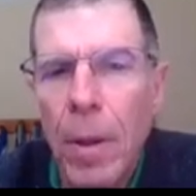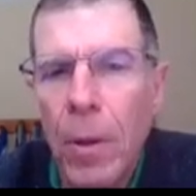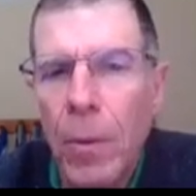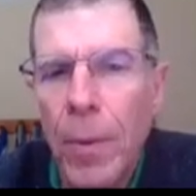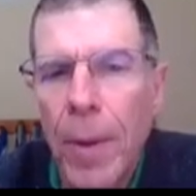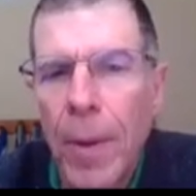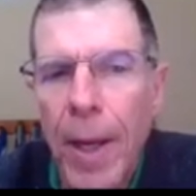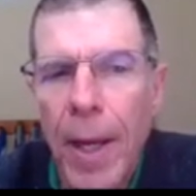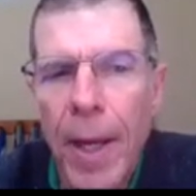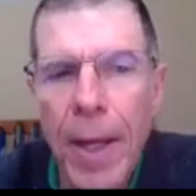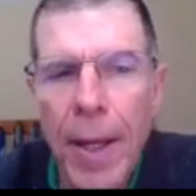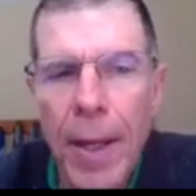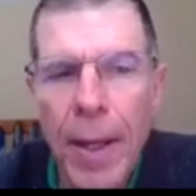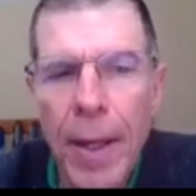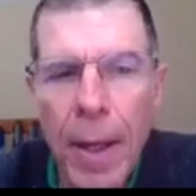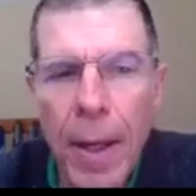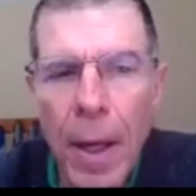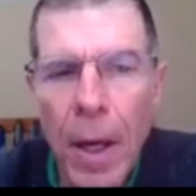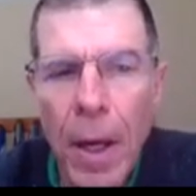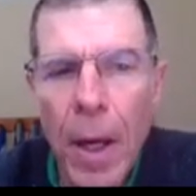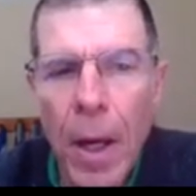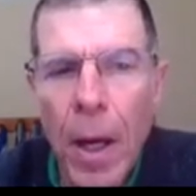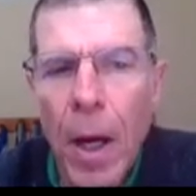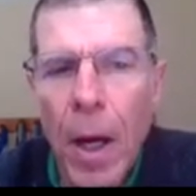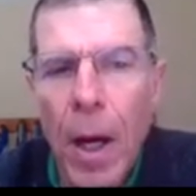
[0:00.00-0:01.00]
Okay.
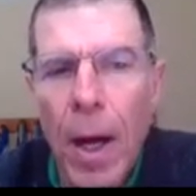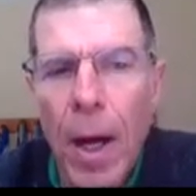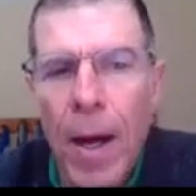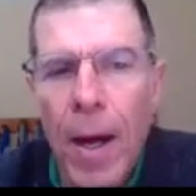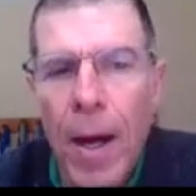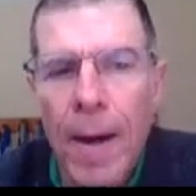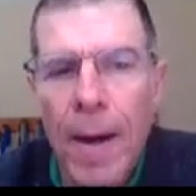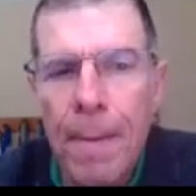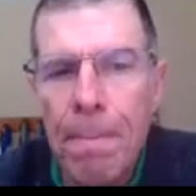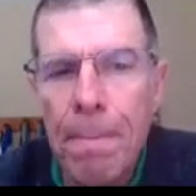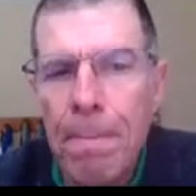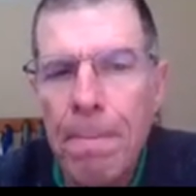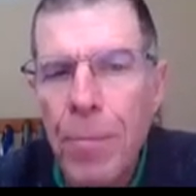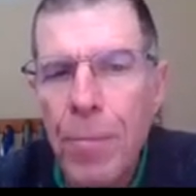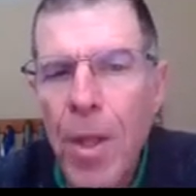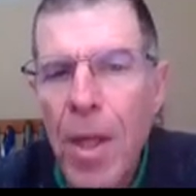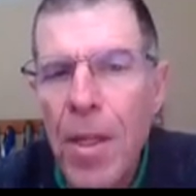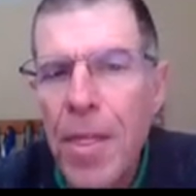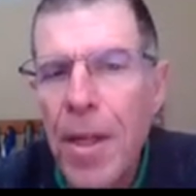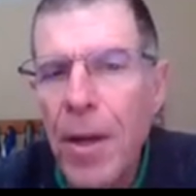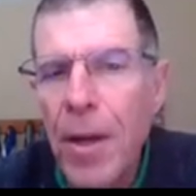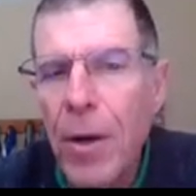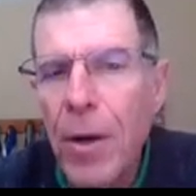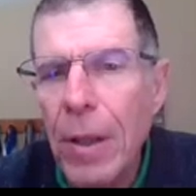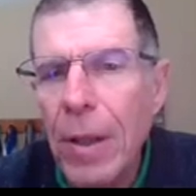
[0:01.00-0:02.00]

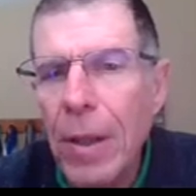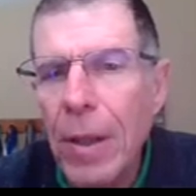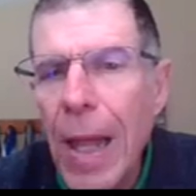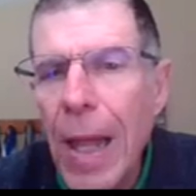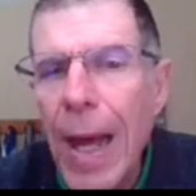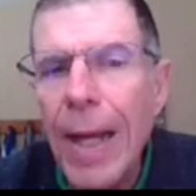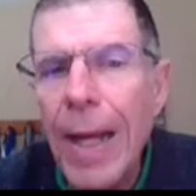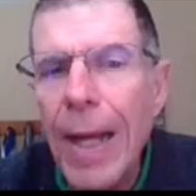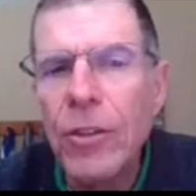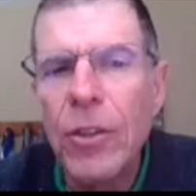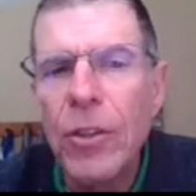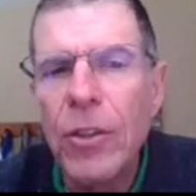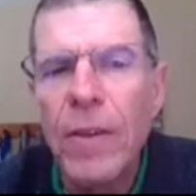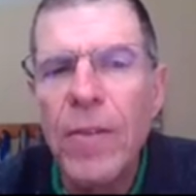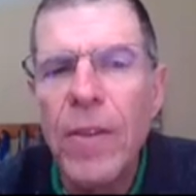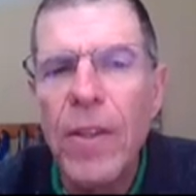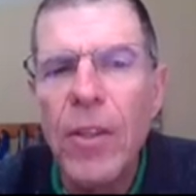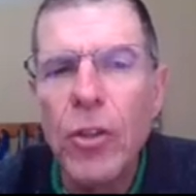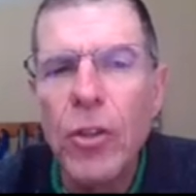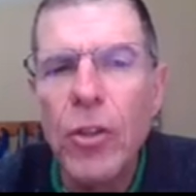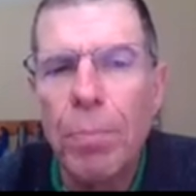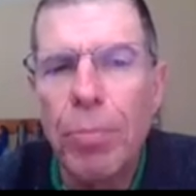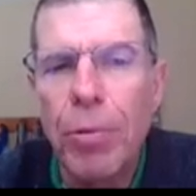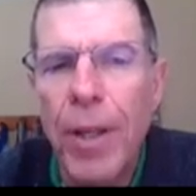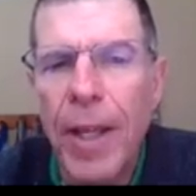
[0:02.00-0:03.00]
There are lots of
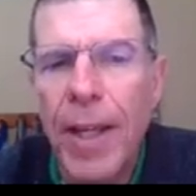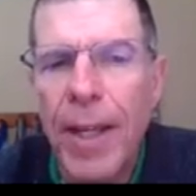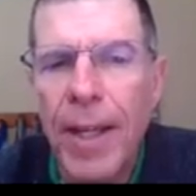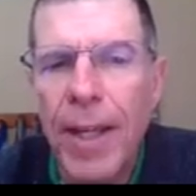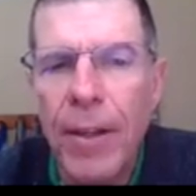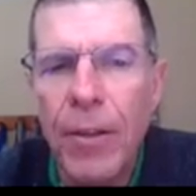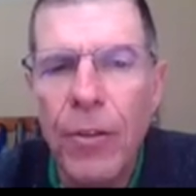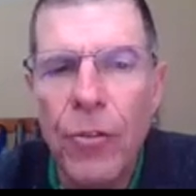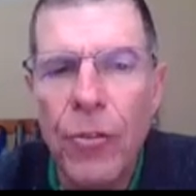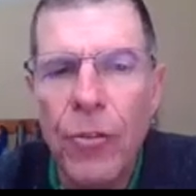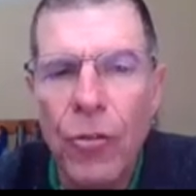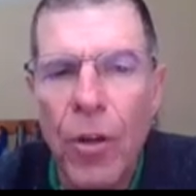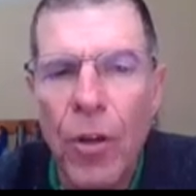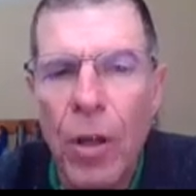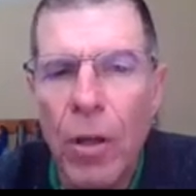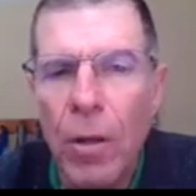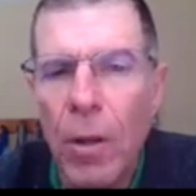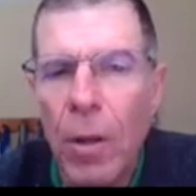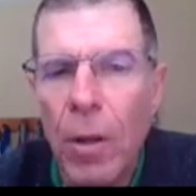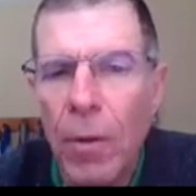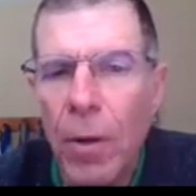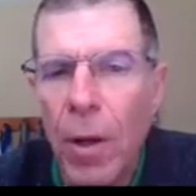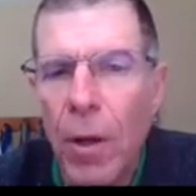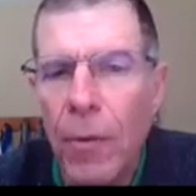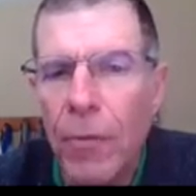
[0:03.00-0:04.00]
these plans
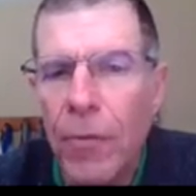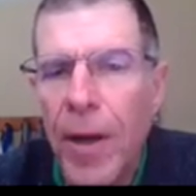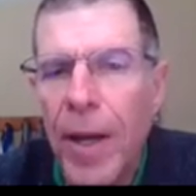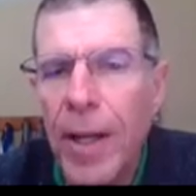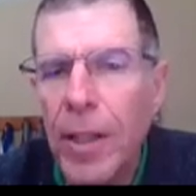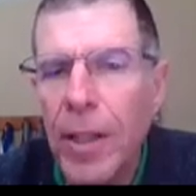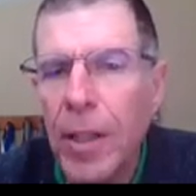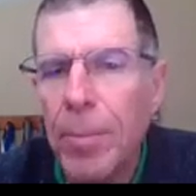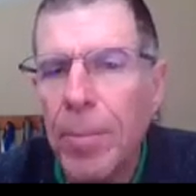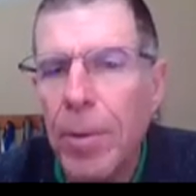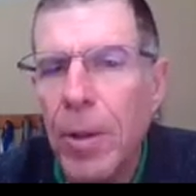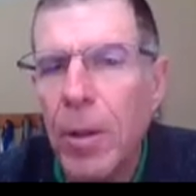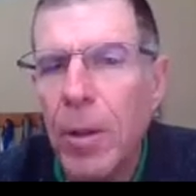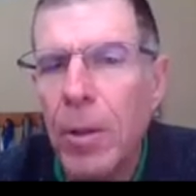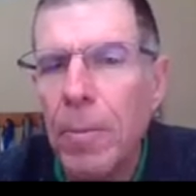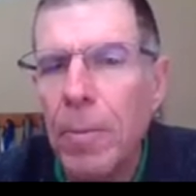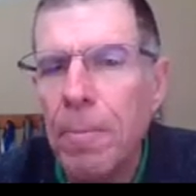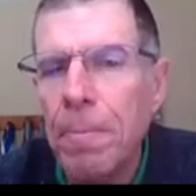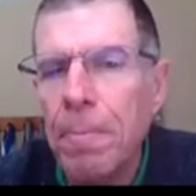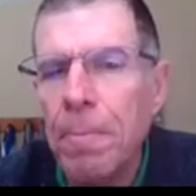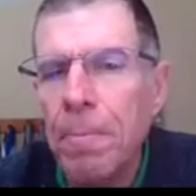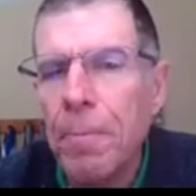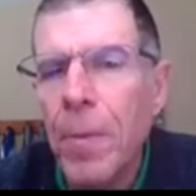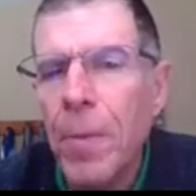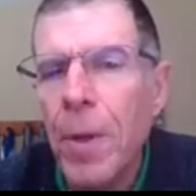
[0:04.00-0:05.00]

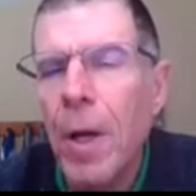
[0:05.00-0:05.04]
available.